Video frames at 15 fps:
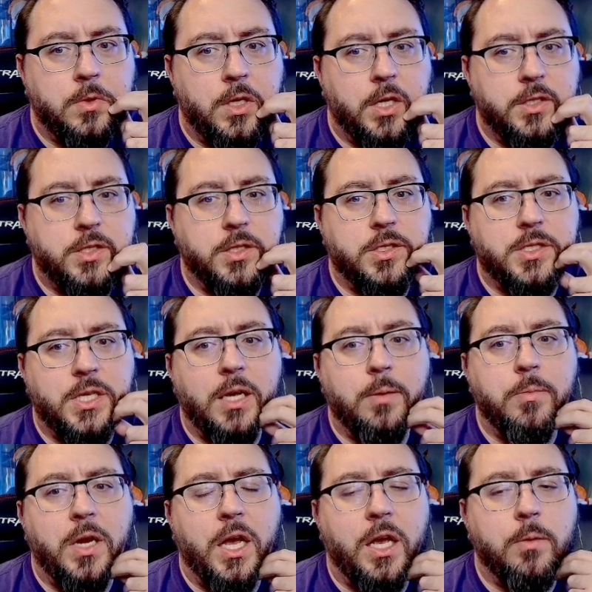It's the same
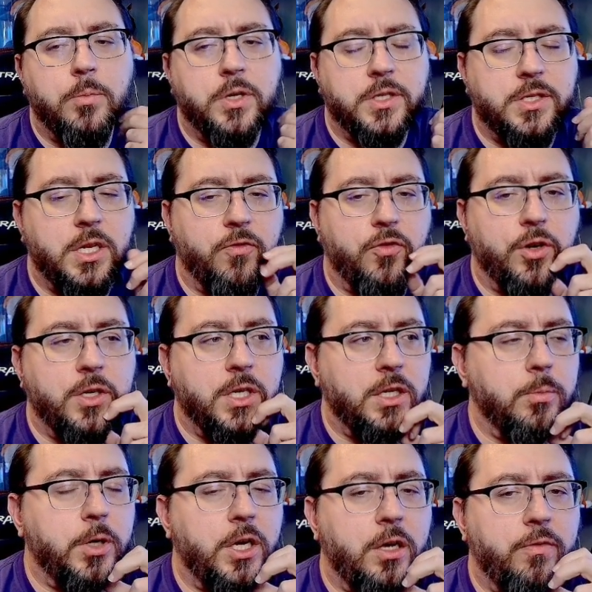name, but a different
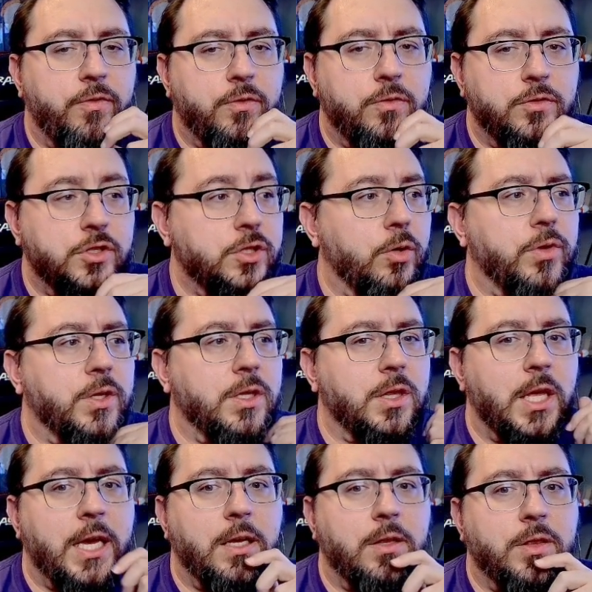debuff. So then
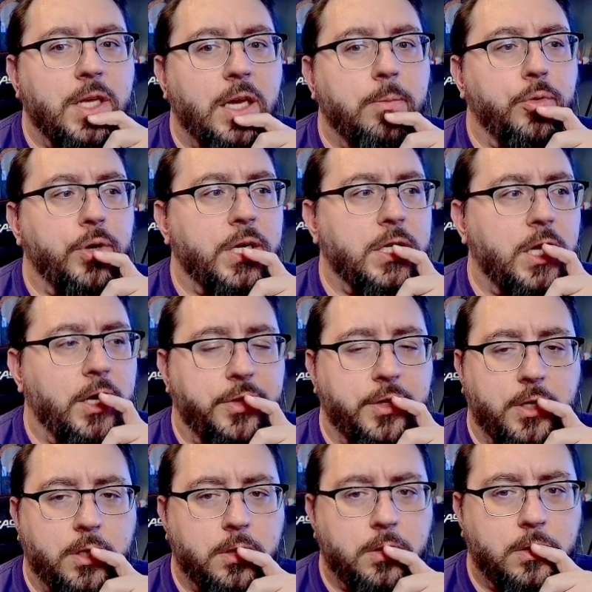they bring nothing.